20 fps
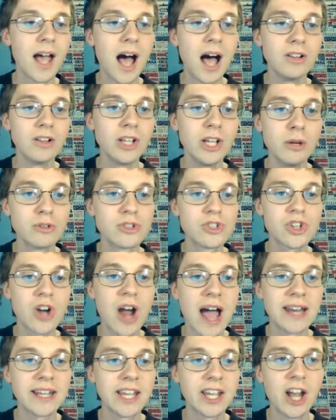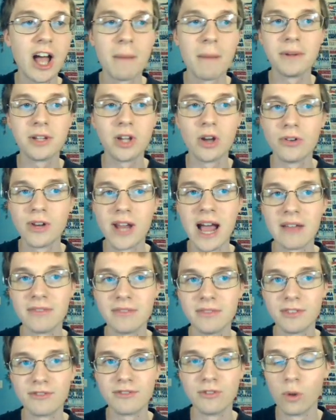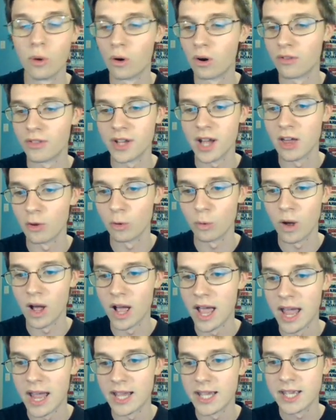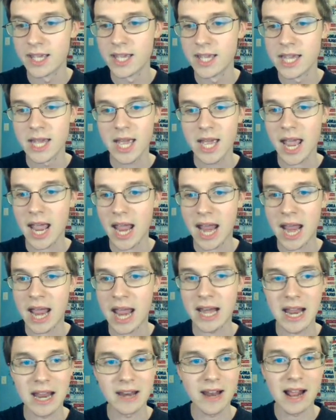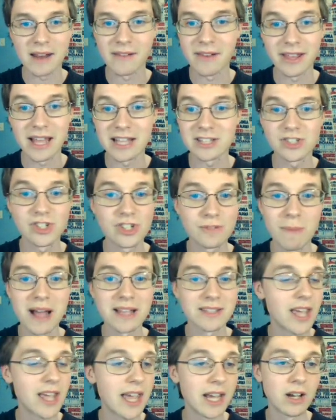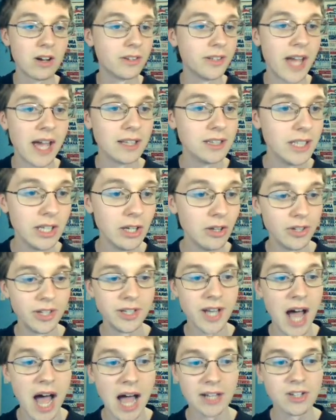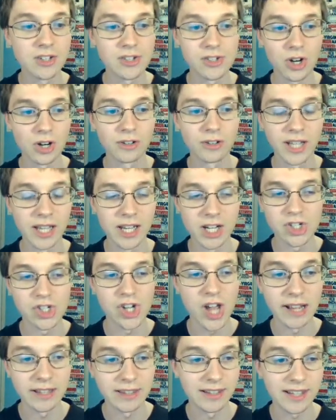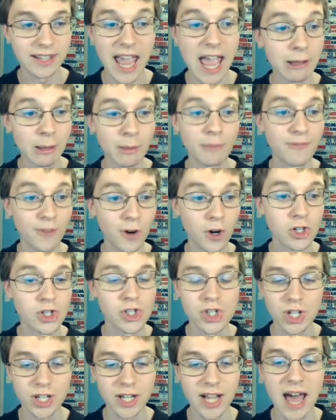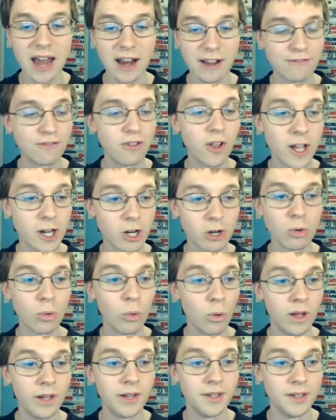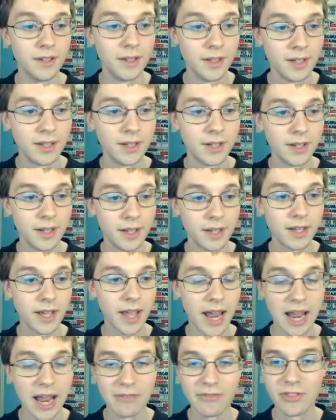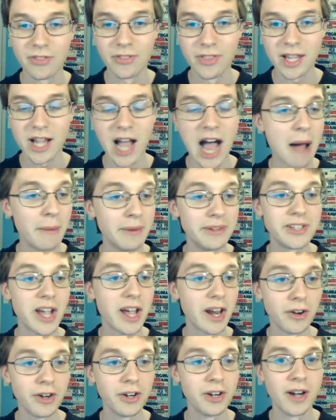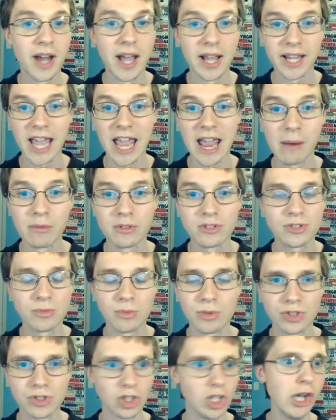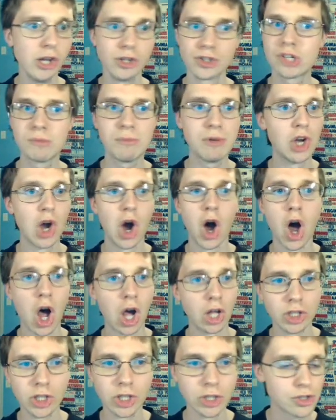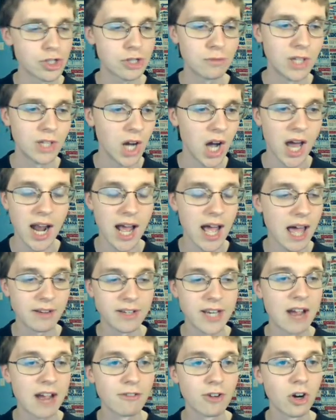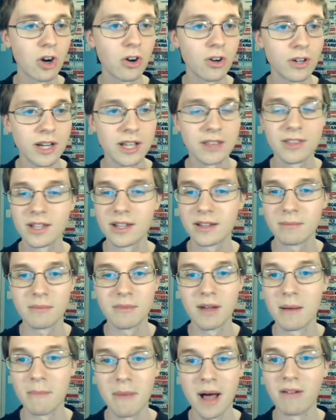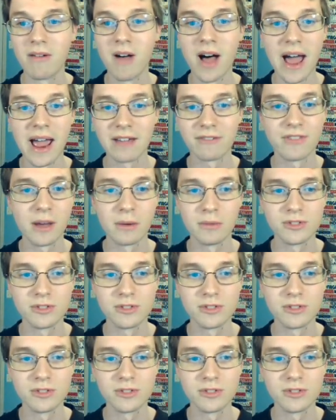Leo was trying to get up and go down the floor the other way. And that's just my take on that. Leo did not deserve to get ejected. Caleb first should have got a flagrant one. And the commentator during that game was Leo should be gone. Leo should be gone. I've never heard anything in my life that